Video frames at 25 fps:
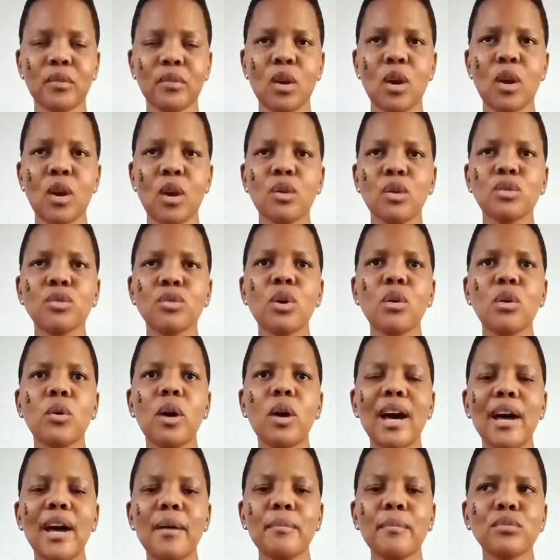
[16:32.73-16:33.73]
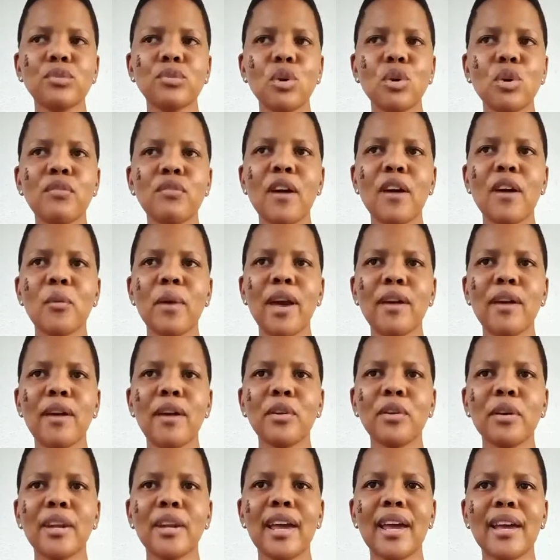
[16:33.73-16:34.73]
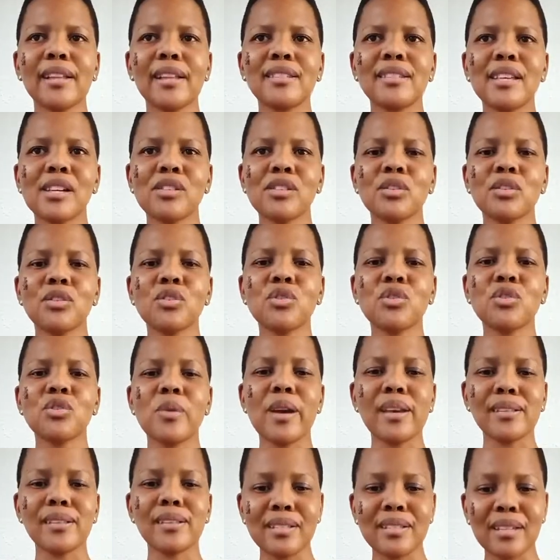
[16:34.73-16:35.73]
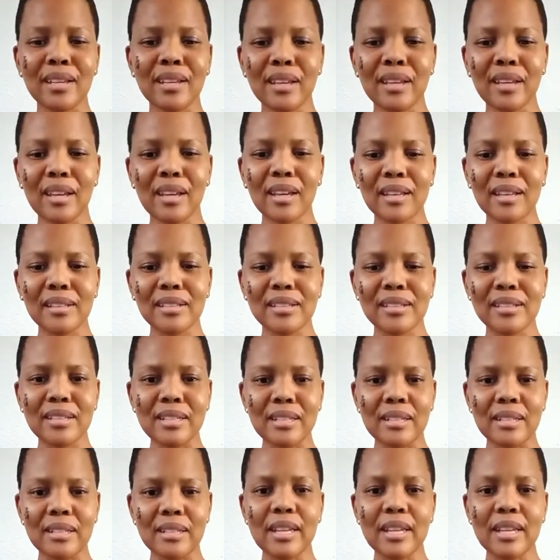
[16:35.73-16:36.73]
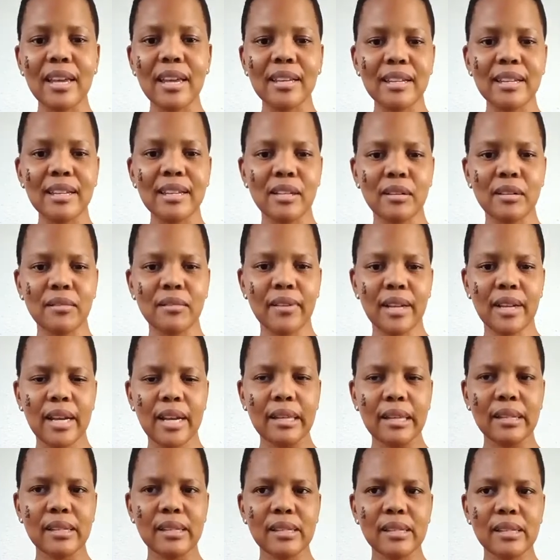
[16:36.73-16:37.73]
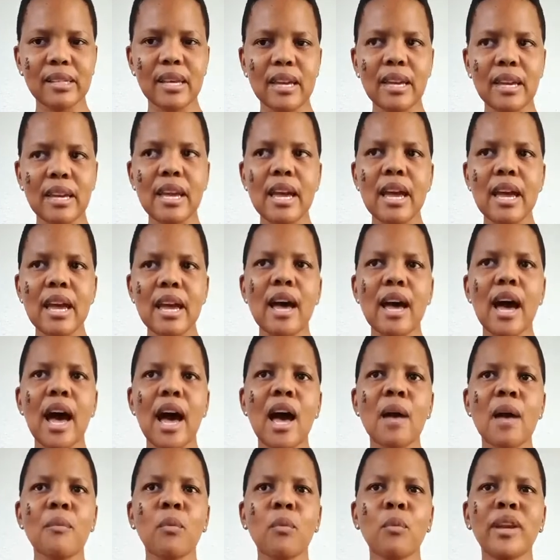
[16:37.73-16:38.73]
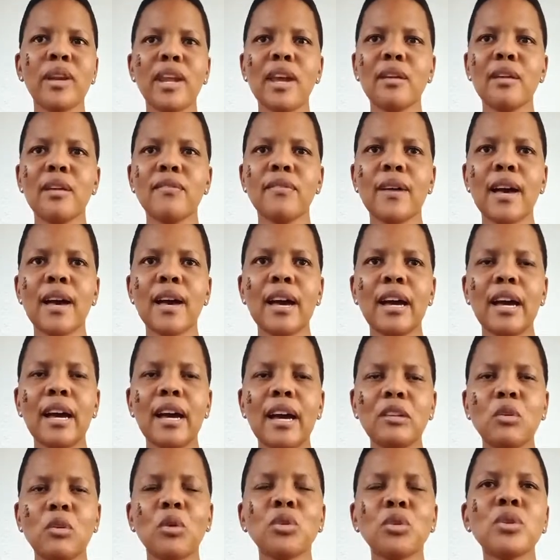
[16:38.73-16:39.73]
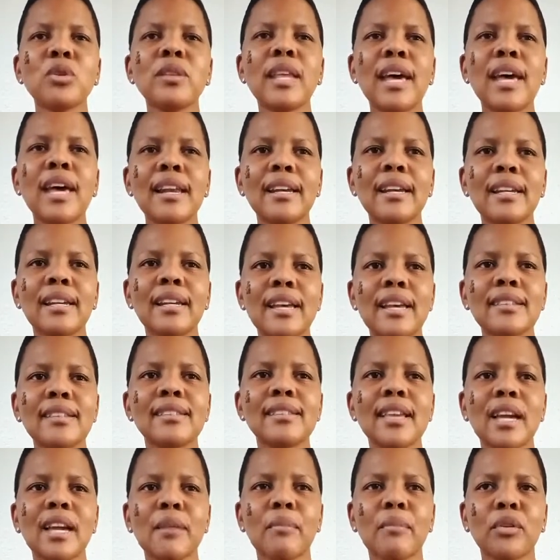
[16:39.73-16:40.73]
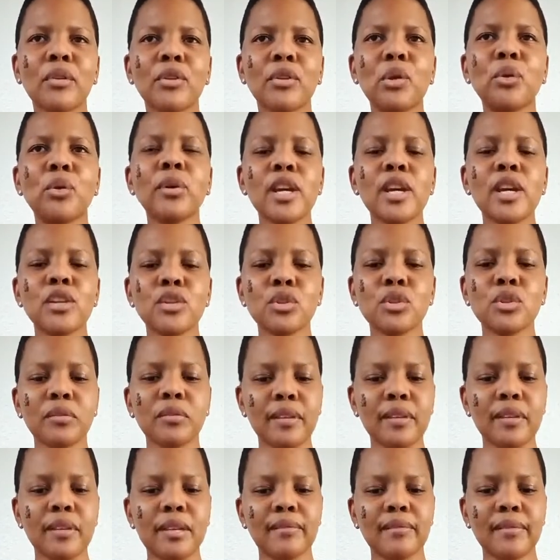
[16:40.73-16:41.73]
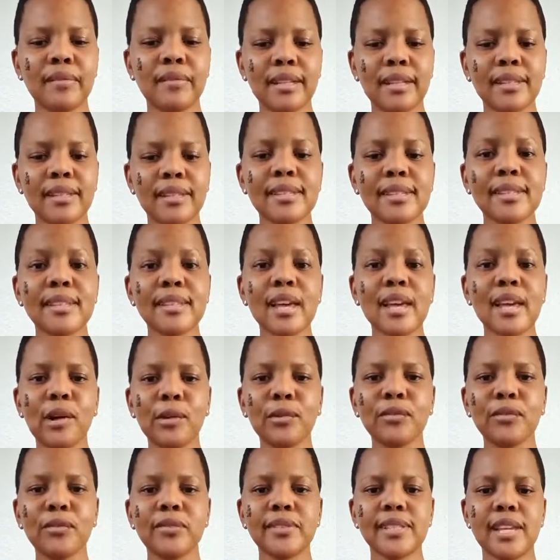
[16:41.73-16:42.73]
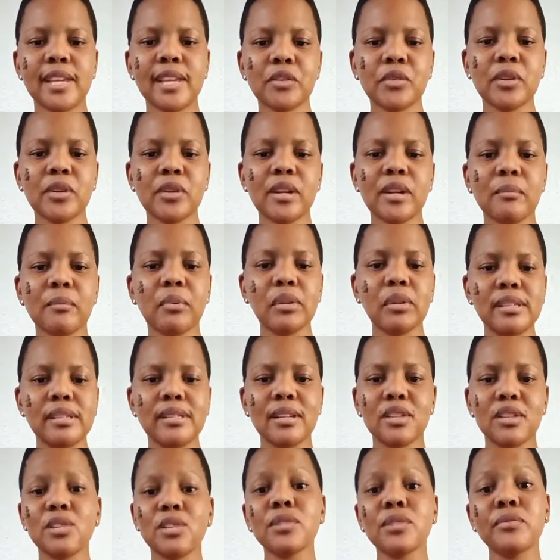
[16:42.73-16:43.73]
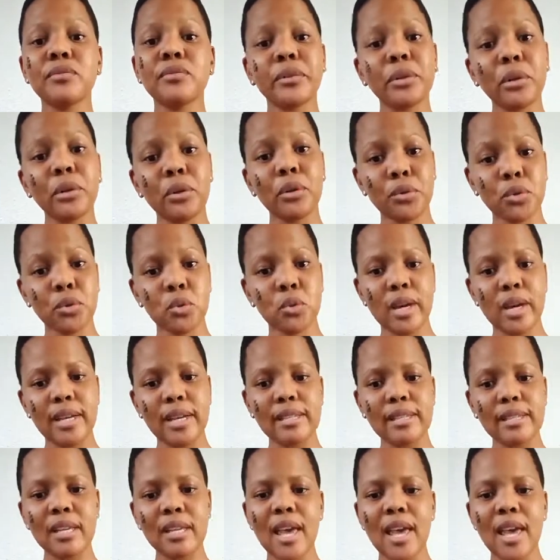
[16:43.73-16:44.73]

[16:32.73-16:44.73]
So, so far we have not had such a drastic incident at Edenvale, I could say. Whenever, also the nice thing about the location of Edenvale itself, Sandringham Police Station is very close to us,